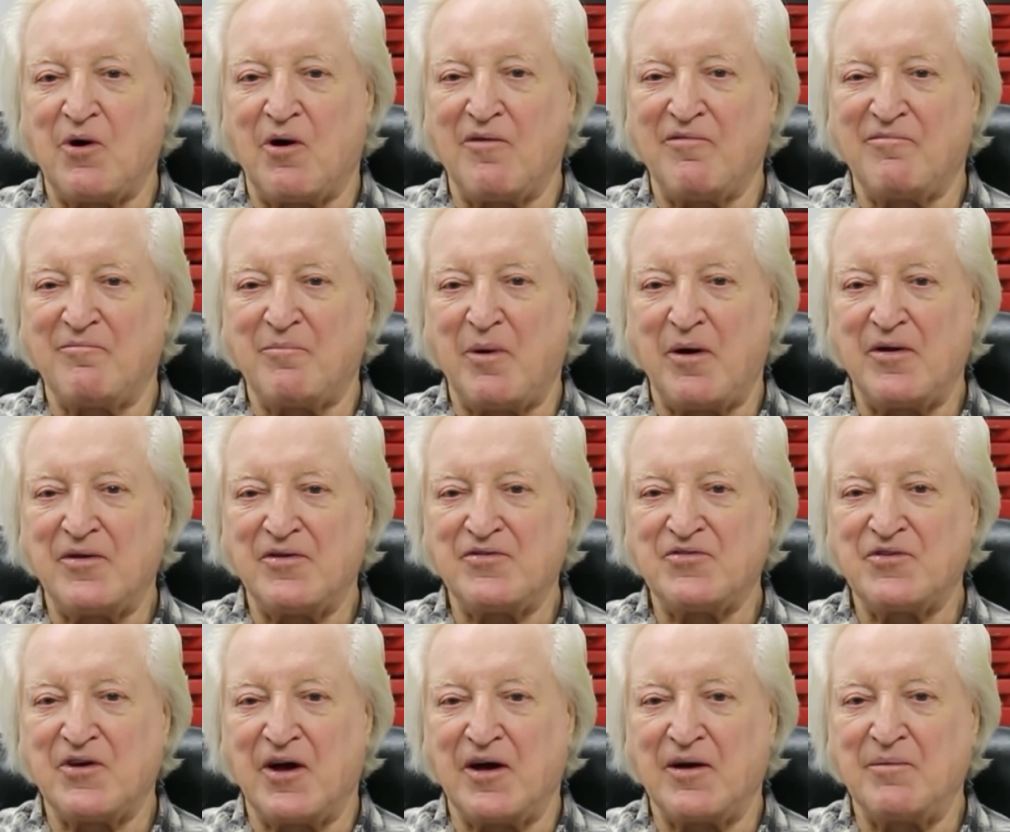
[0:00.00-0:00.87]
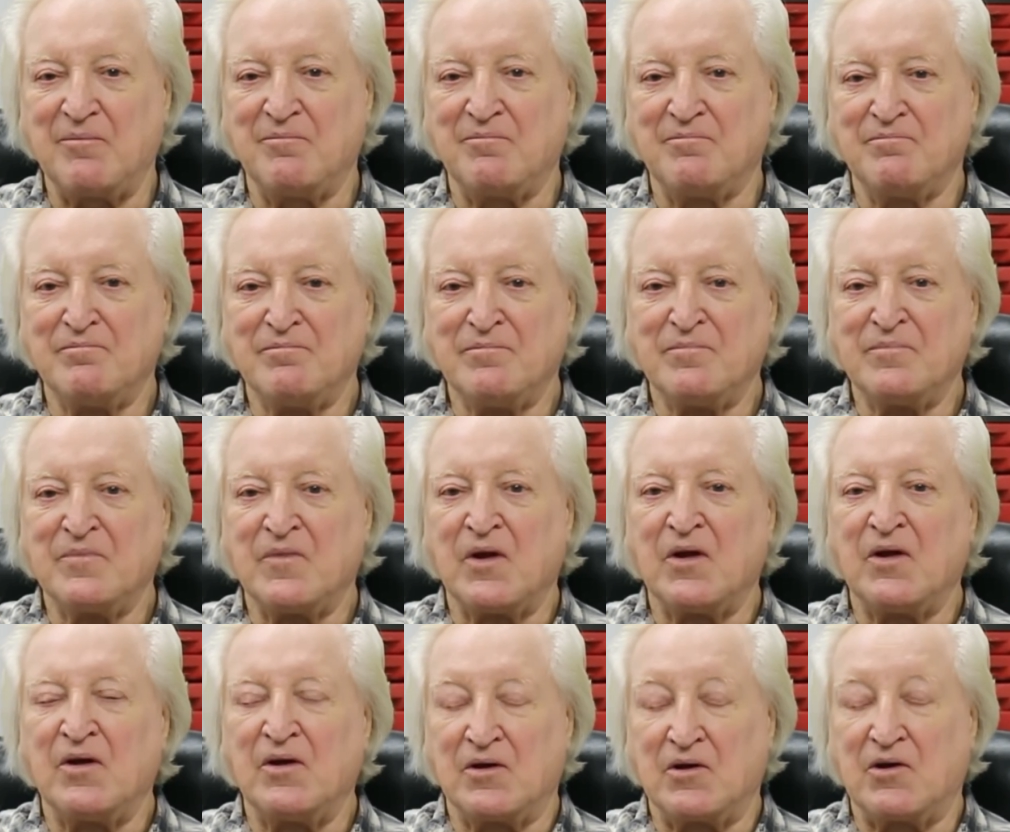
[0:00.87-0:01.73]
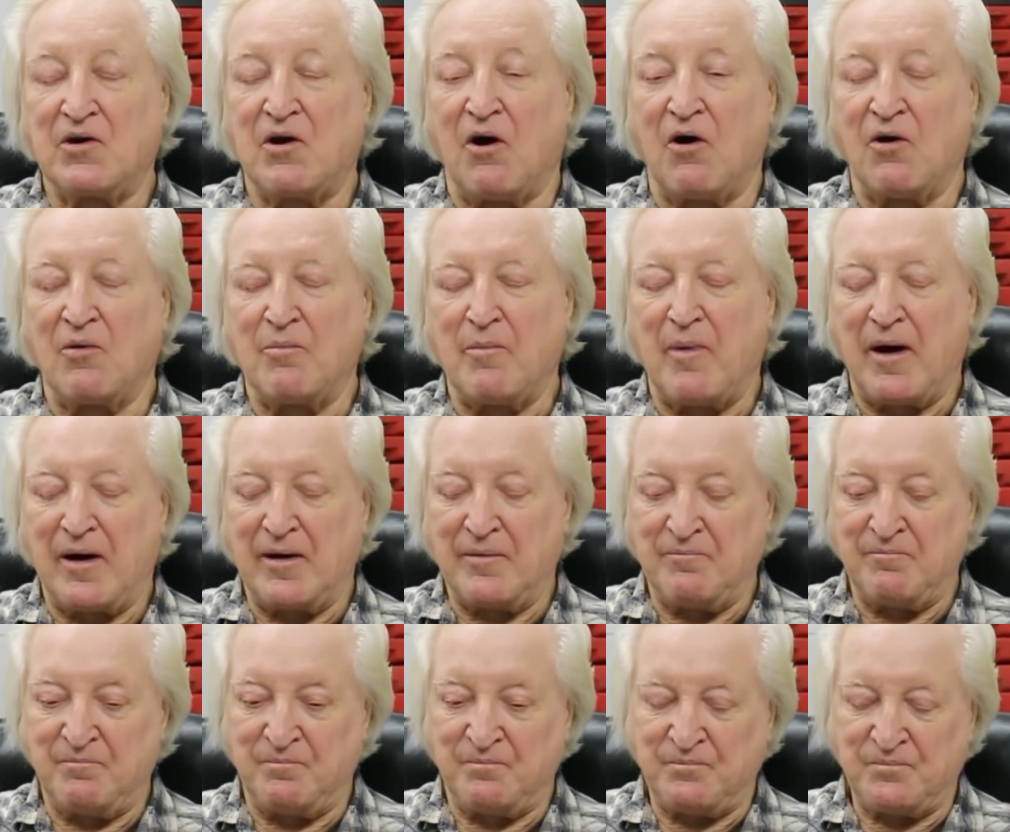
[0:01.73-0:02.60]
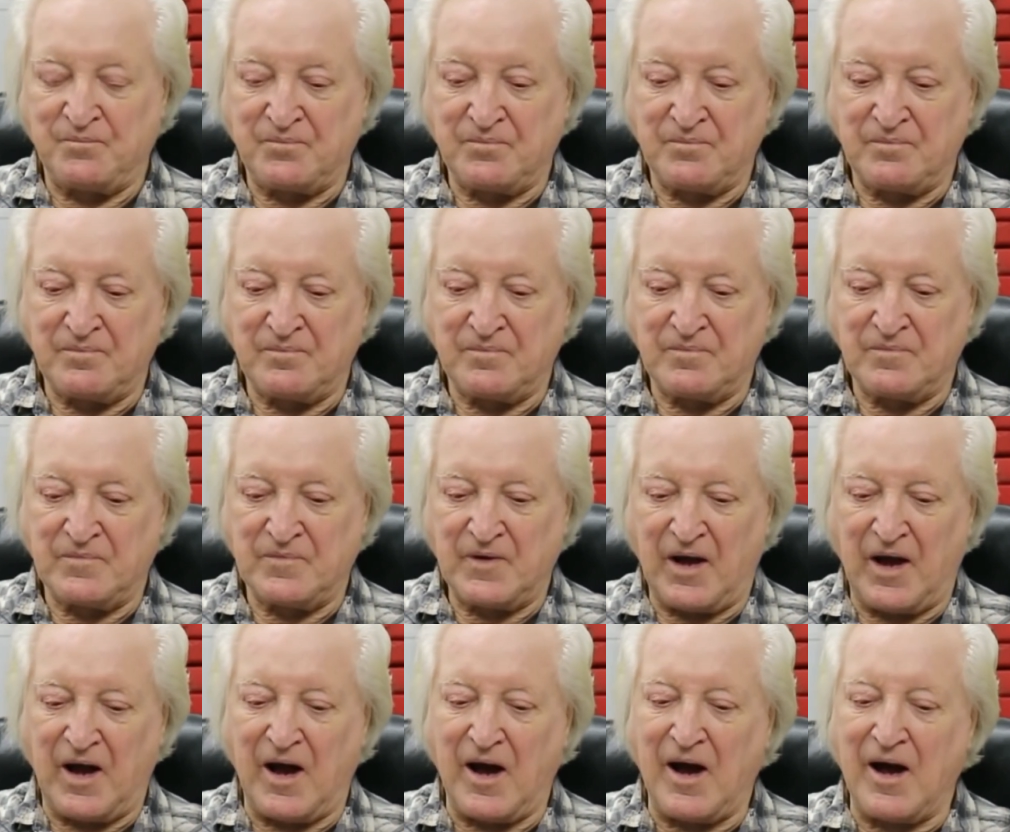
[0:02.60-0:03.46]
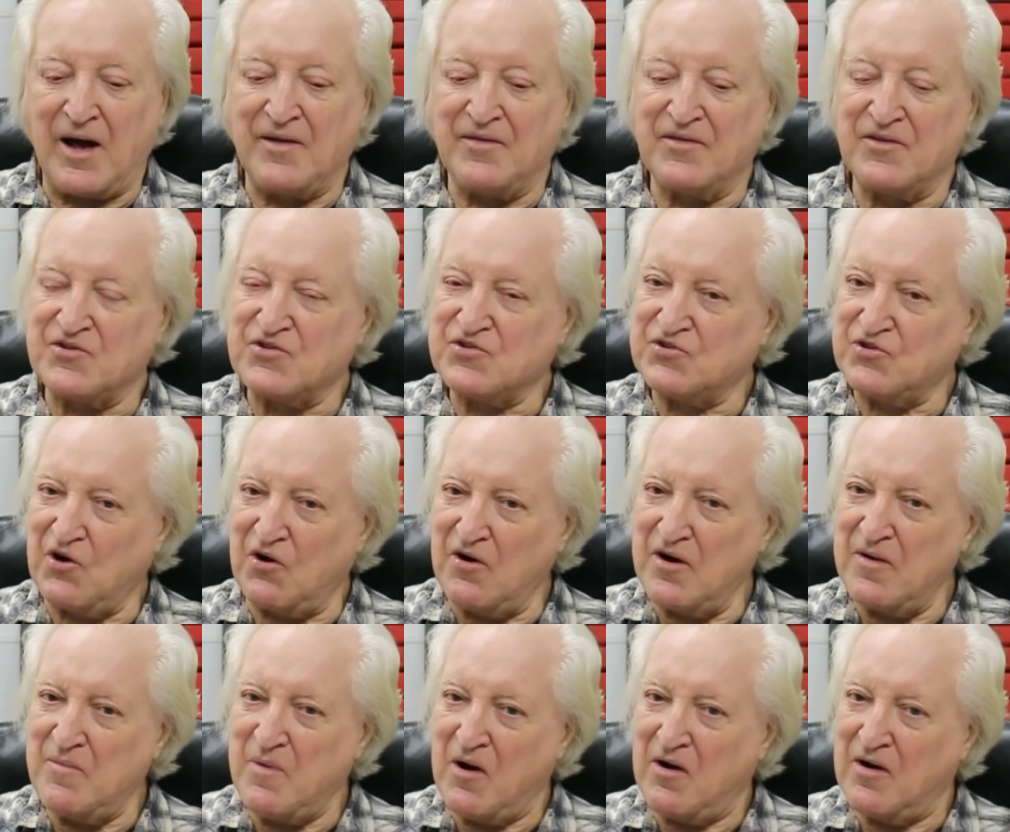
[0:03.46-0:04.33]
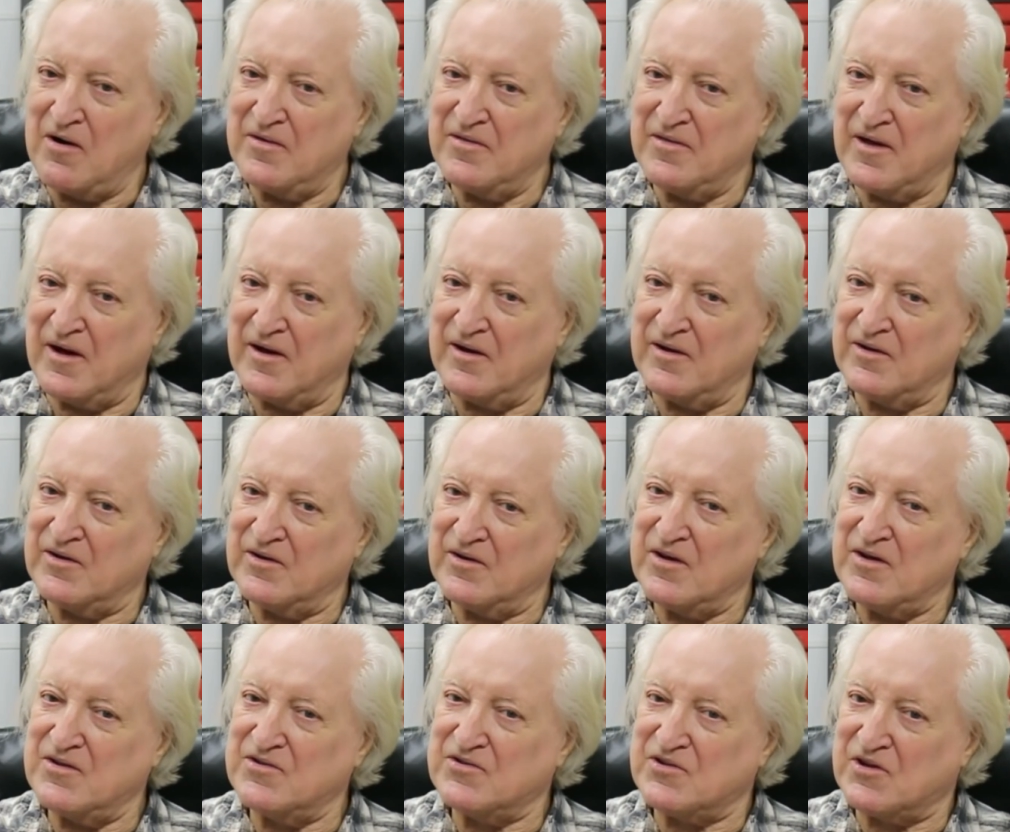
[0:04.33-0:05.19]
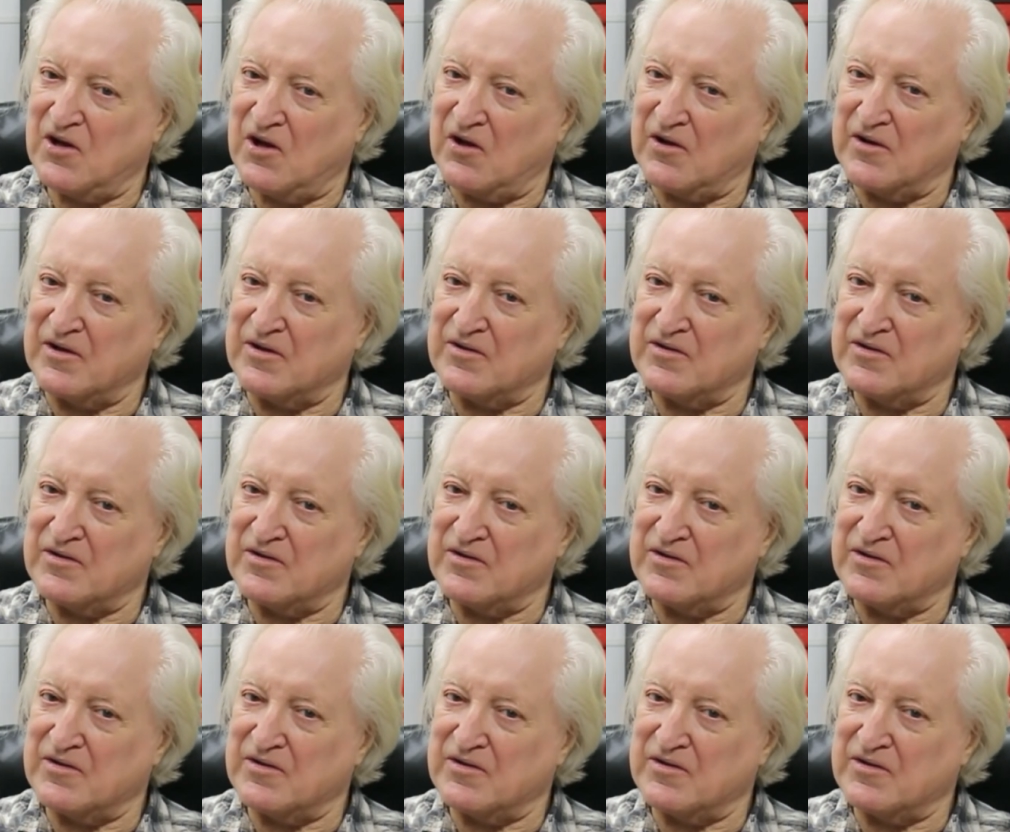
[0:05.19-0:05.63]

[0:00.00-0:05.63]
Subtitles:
off by the same con man. And the story behind that is like